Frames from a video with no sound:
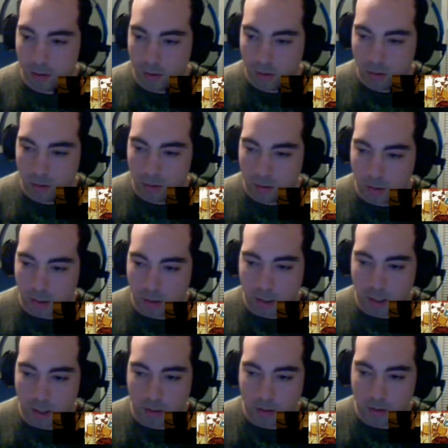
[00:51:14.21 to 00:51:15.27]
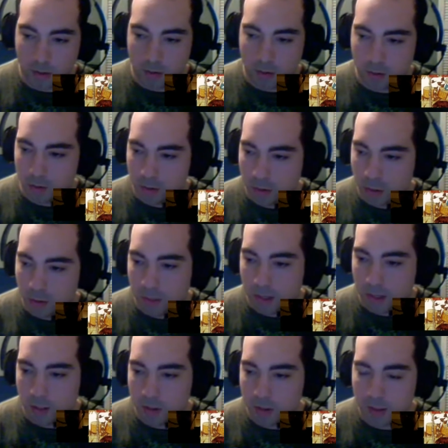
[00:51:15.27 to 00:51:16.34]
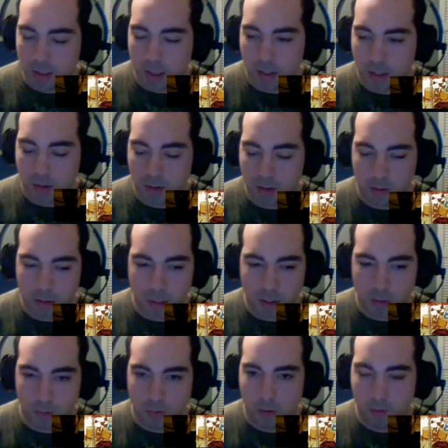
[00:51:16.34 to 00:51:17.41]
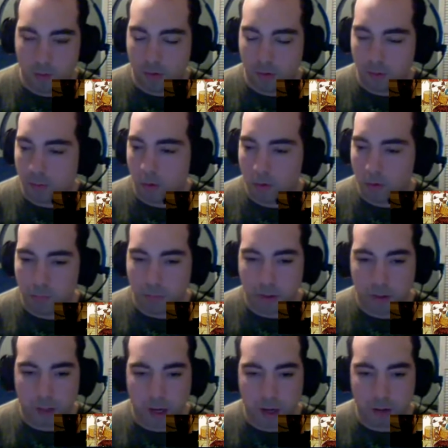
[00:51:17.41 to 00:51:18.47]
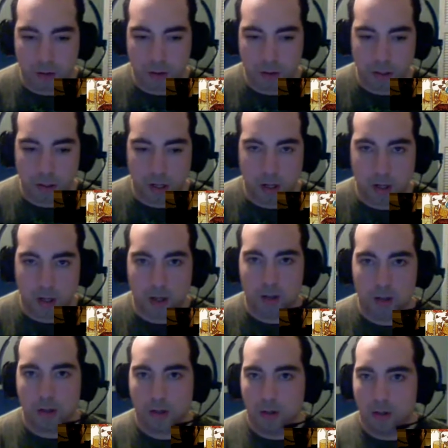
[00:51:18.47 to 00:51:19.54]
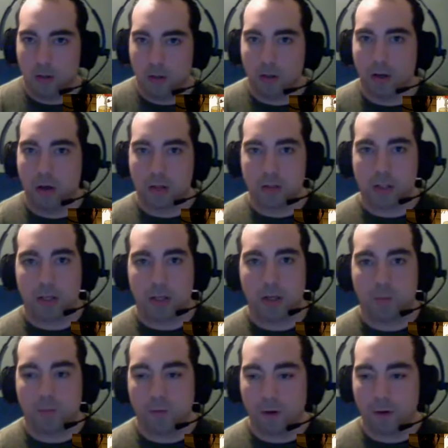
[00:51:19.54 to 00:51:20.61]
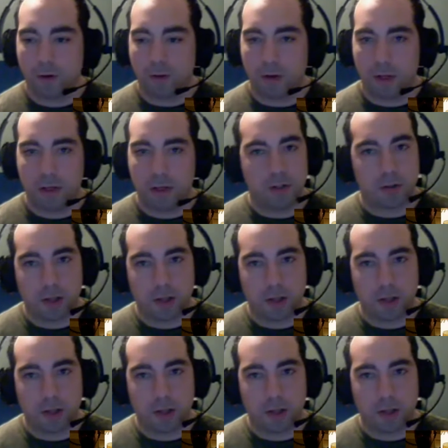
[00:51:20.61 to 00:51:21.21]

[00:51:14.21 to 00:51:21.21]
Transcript: Alright. You managed to remove the bolt without causing him further injury.